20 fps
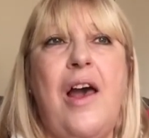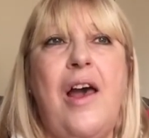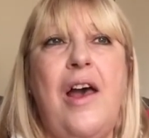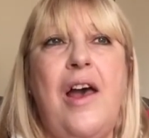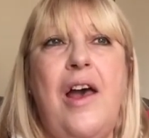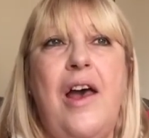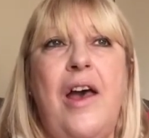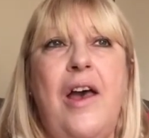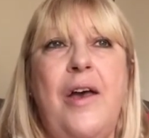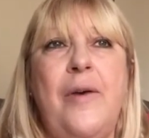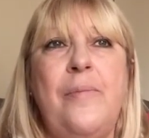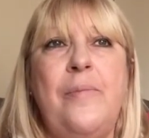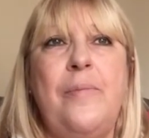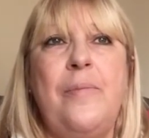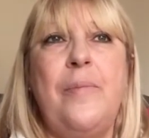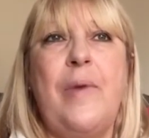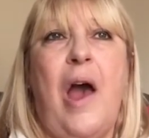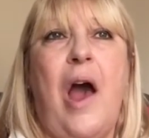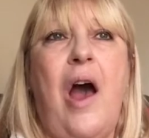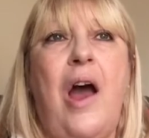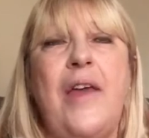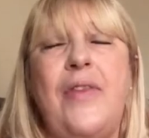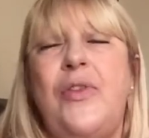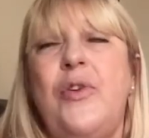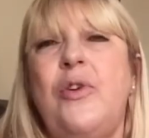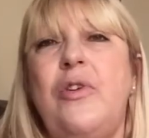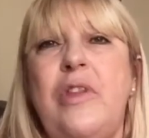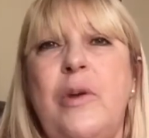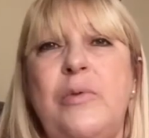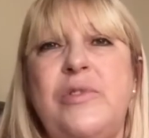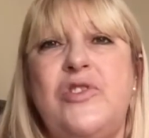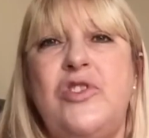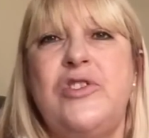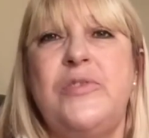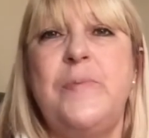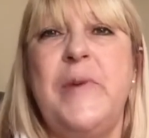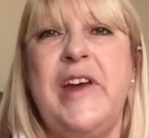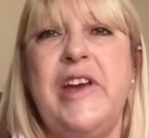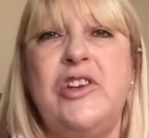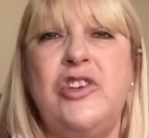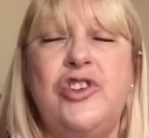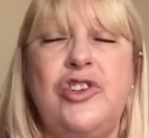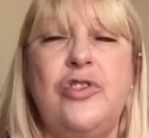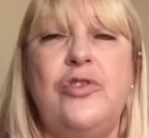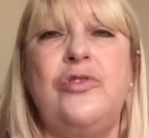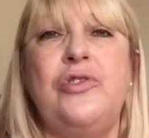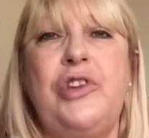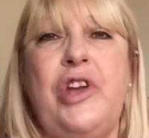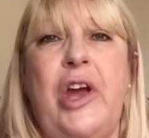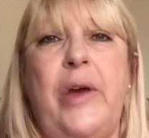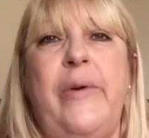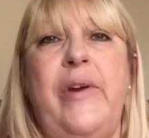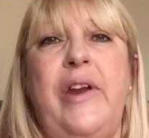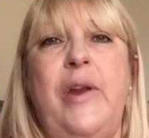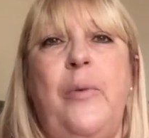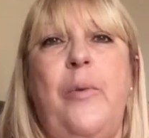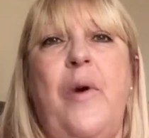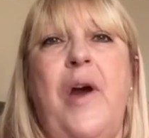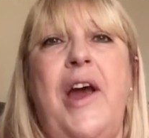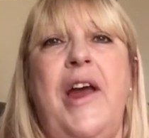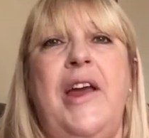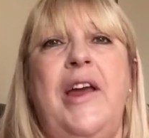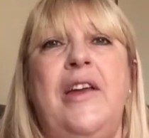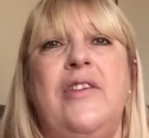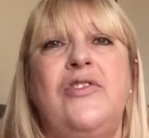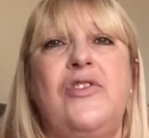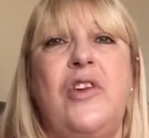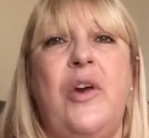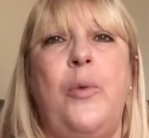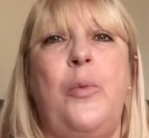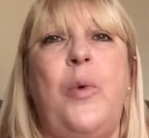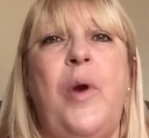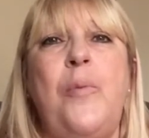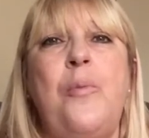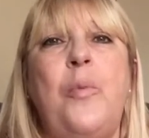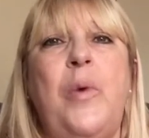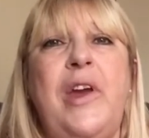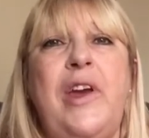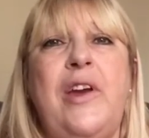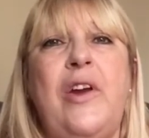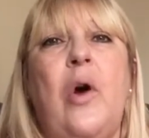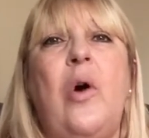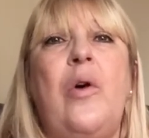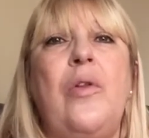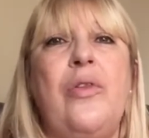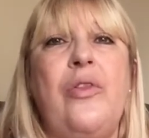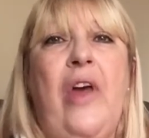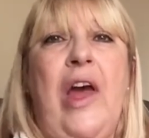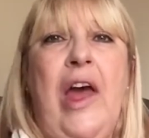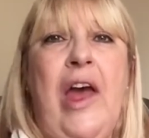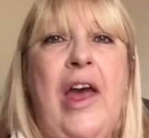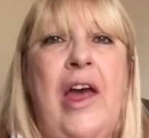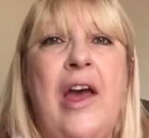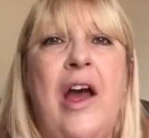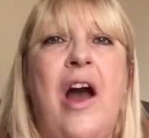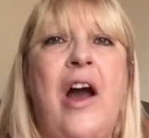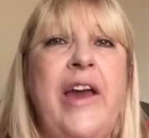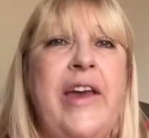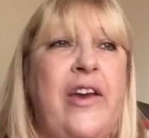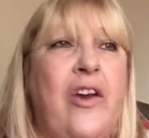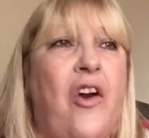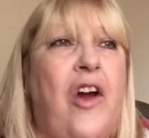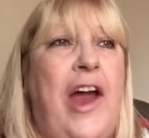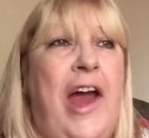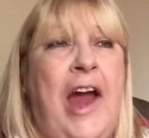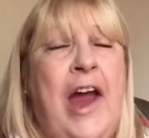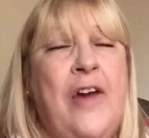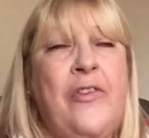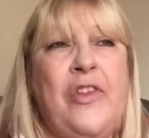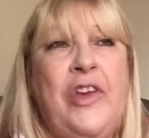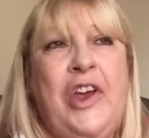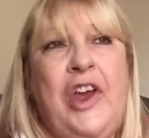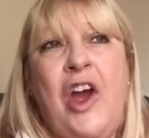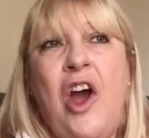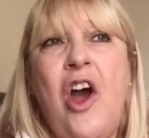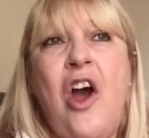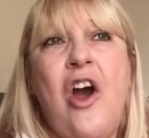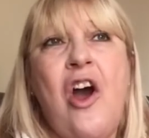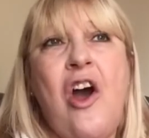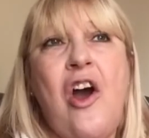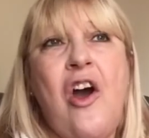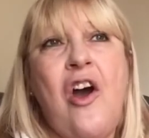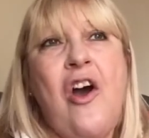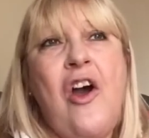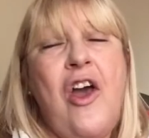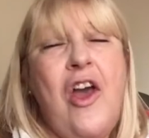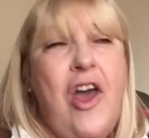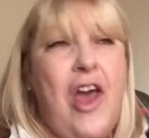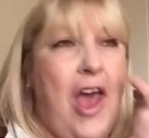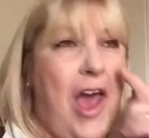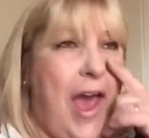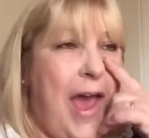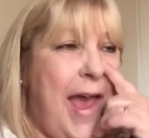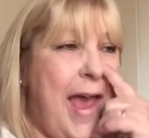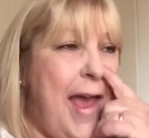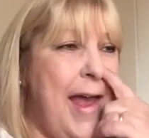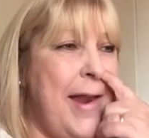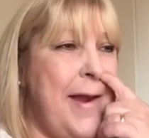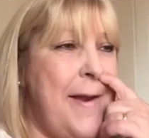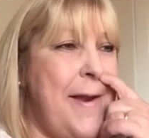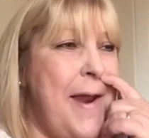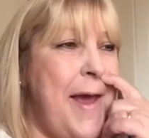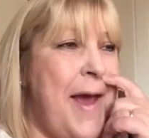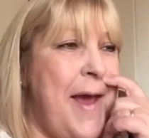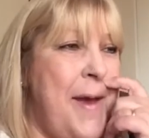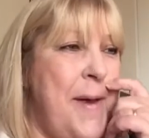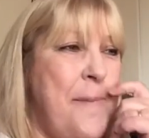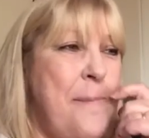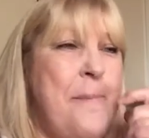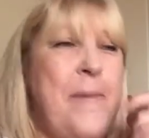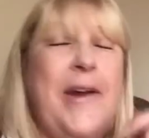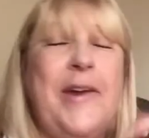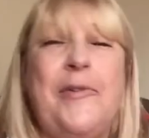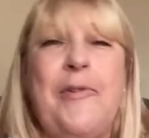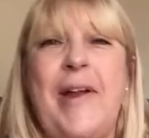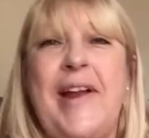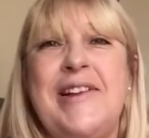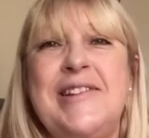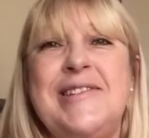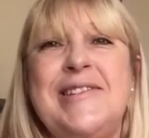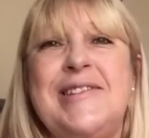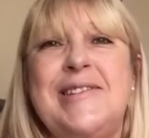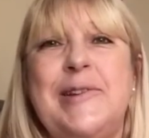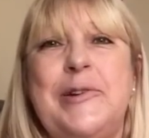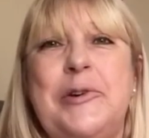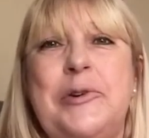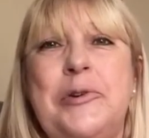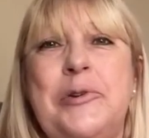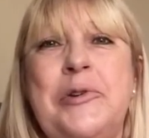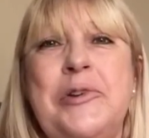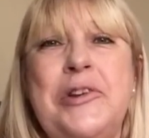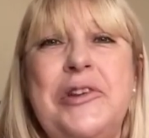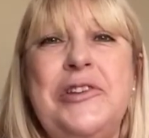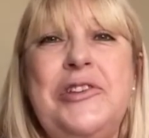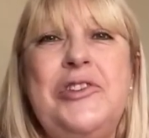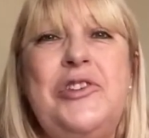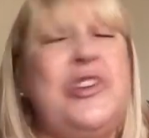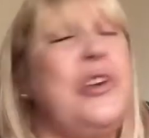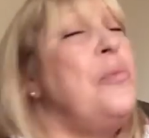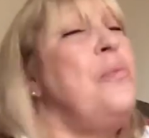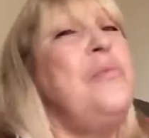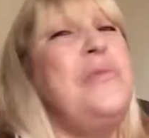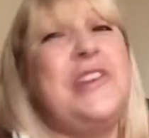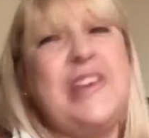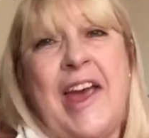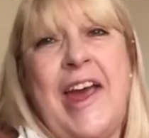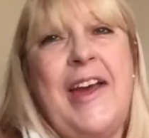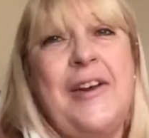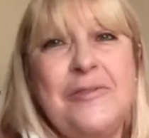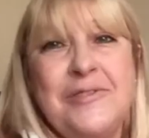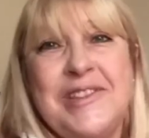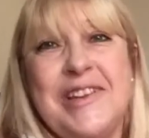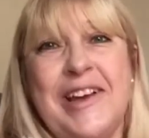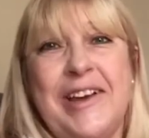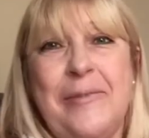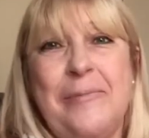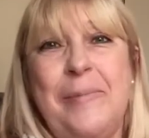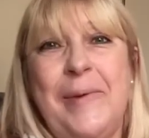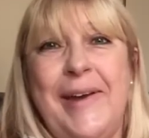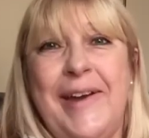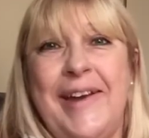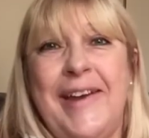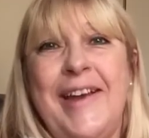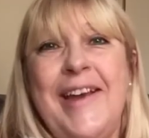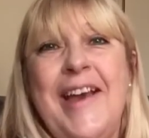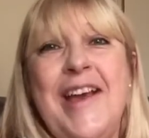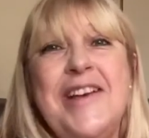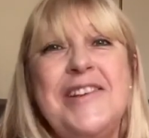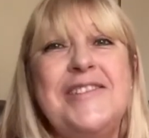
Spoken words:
I thought there was just me and Sean going away. So when we got there, I got out the car and my grandson jumped out at me.